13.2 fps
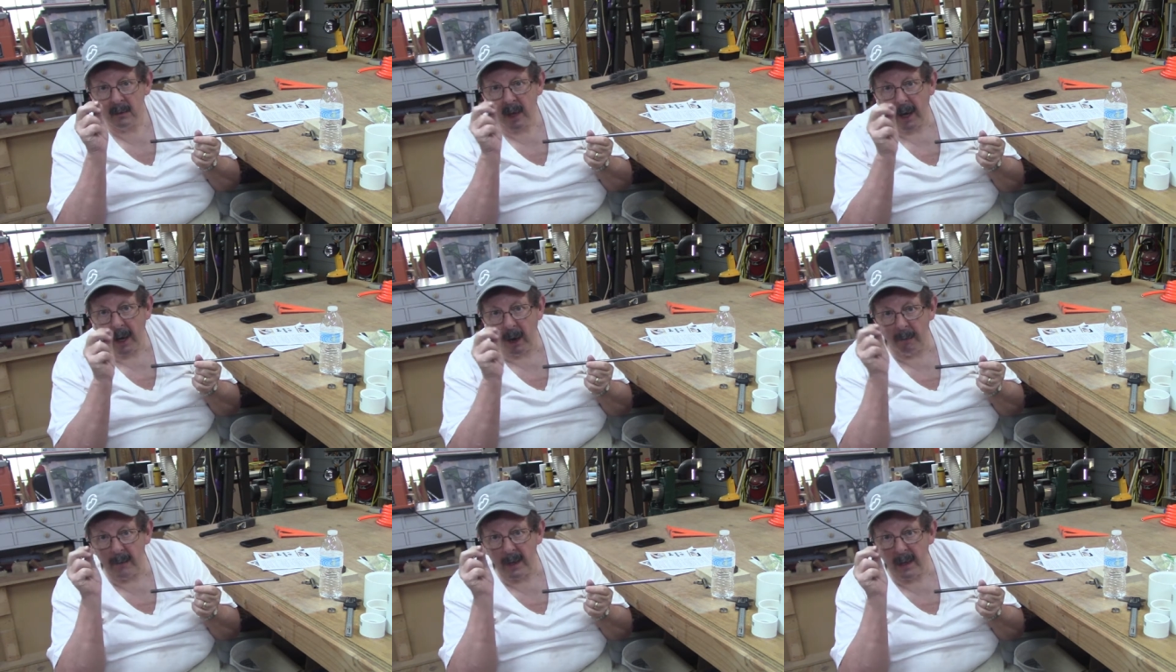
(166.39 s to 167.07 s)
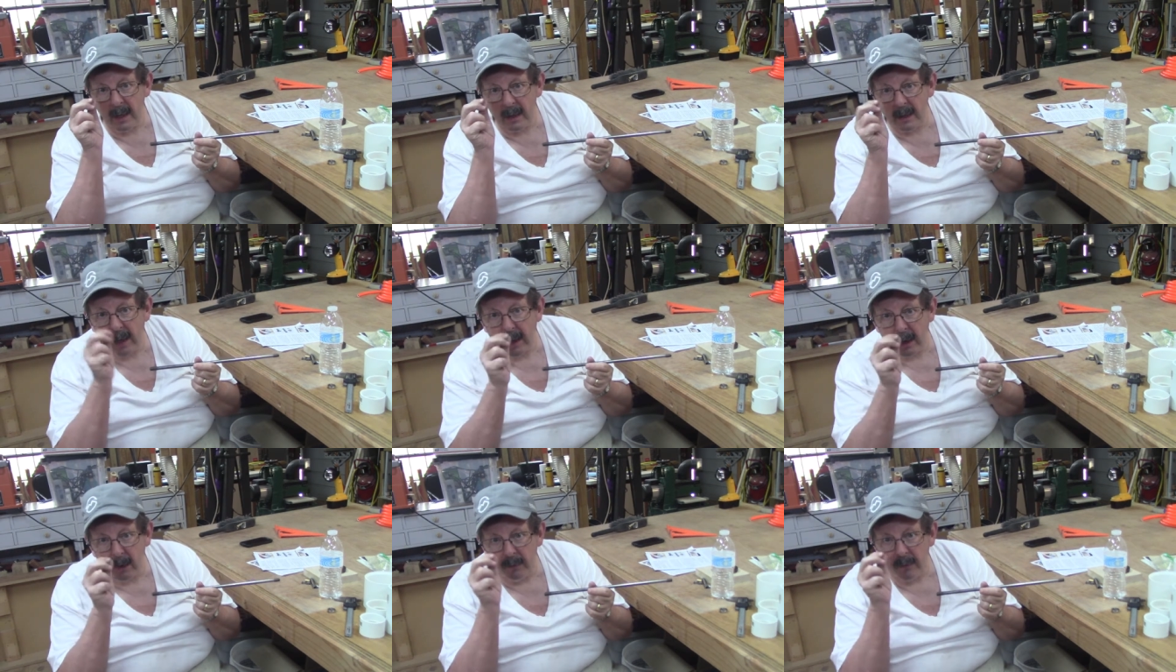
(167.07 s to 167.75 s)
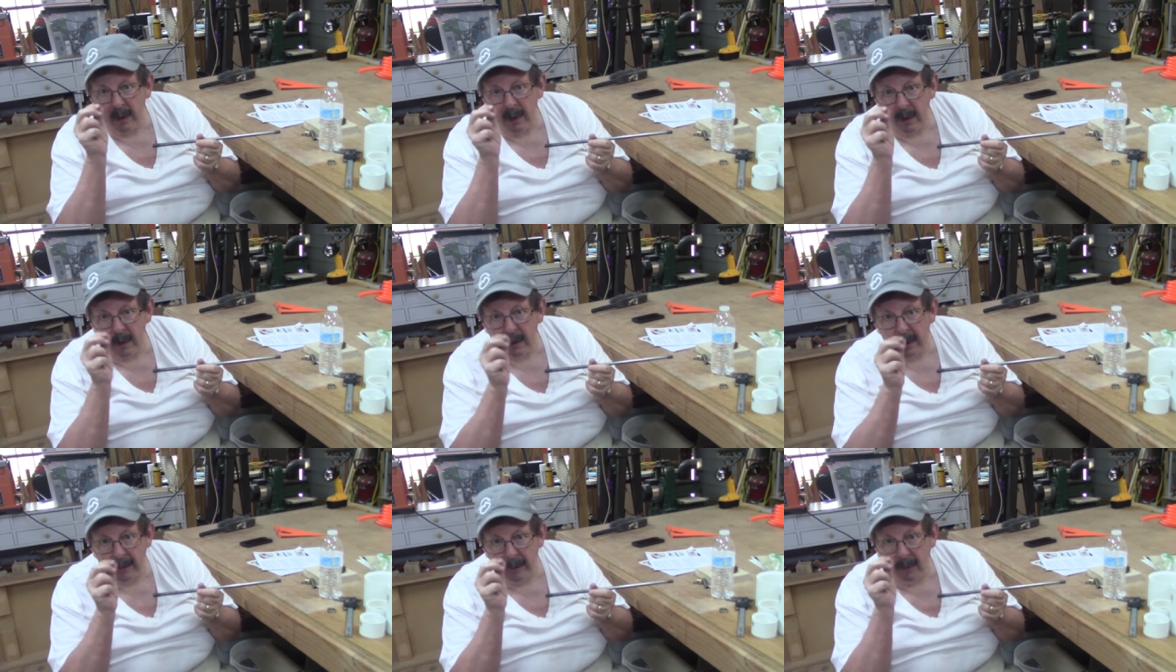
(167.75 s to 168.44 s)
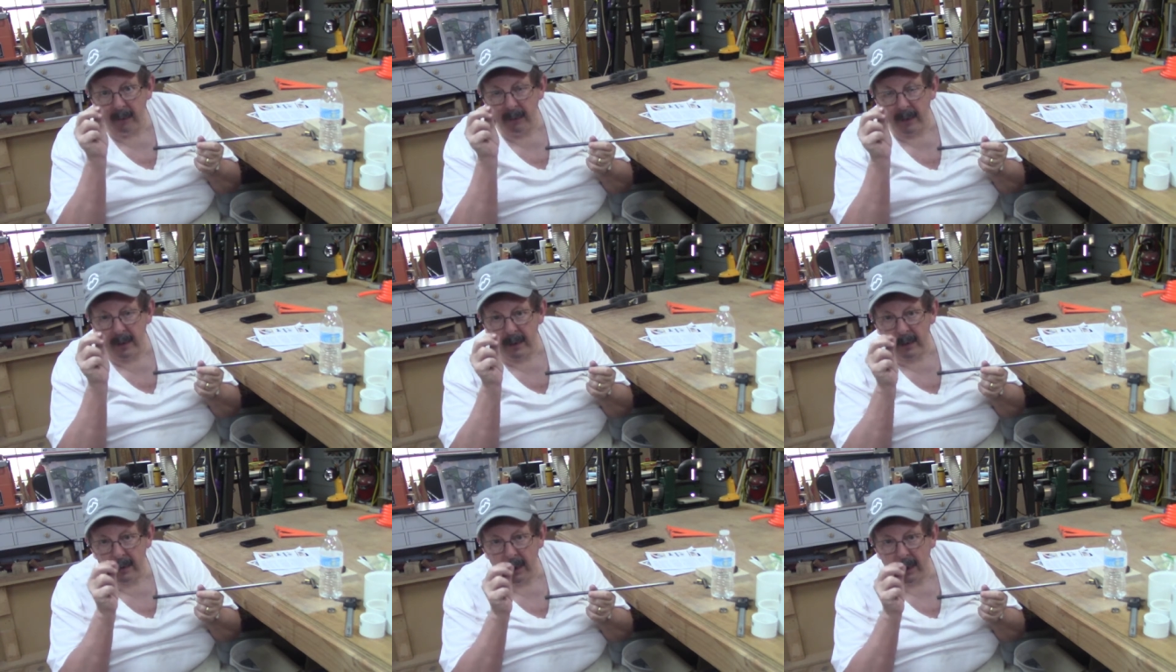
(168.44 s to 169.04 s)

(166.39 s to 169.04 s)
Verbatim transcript: Take off a little, take off a little, take off a little,